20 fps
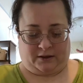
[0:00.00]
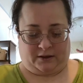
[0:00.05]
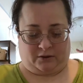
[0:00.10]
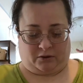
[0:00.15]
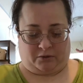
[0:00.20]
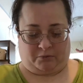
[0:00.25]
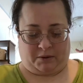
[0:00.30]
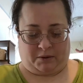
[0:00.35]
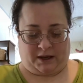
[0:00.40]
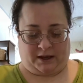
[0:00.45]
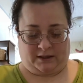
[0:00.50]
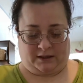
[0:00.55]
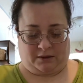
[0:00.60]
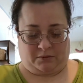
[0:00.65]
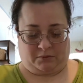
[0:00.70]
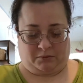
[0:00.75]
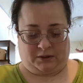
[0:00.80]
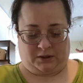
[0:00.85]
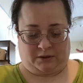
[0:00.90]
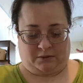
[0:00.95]
or making
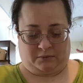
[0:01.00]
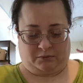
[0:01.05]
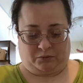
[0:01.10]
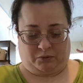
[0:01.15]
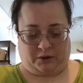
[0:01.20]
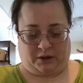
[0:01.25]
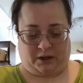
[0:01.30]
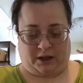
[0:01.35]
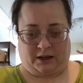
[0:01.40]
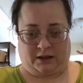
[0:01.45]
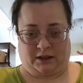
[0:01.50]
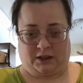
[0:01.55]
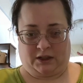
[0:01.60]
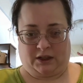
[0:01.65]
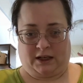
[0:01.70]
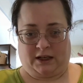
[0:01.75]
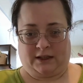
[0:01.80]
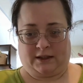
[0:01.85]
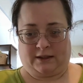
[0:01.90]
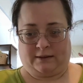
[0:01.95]
something with a lot of
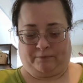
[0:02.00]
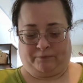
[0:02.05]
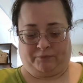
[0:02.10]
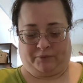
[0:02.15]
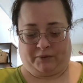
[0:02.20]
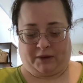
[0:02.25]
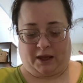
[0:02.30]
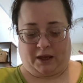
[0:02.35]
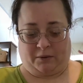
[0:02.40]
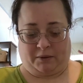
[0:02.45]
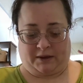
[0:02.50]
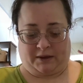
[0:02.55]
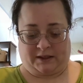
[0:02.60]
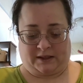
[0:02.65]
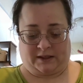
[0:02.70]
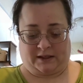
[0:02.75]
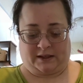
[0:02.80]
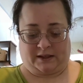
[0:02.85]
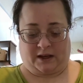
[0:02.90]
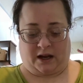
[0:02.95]
cheese. I mean,
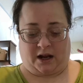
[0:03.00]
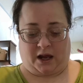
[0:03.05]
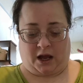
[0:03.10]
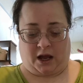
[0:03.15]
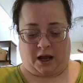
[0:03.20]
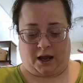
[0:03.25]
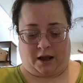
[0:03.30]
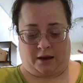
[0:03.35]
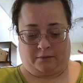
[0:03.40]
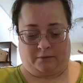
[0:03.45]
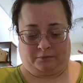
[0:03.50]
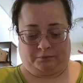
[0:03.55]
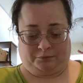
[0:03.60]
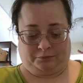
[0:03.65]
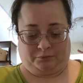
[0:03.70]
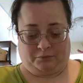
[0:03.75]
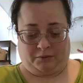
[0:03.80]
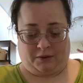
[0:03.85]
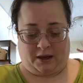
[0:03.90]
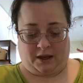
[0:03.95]
this is kind of hot.
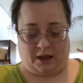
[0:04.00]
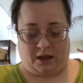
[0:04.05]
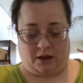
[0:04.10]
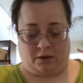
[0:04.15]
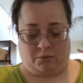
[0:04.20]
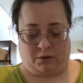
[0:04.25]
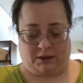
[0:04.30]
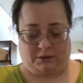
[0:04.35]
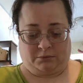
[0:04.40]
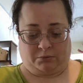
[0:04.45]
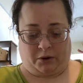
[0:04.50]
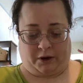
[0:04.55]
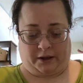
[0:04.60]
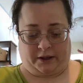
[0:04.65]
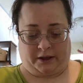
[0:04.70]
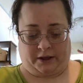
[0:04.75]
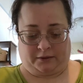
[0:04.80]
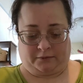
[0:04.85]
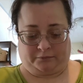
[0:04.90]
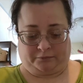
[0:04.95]
It was
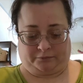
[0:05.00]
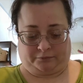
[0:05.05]
boiling.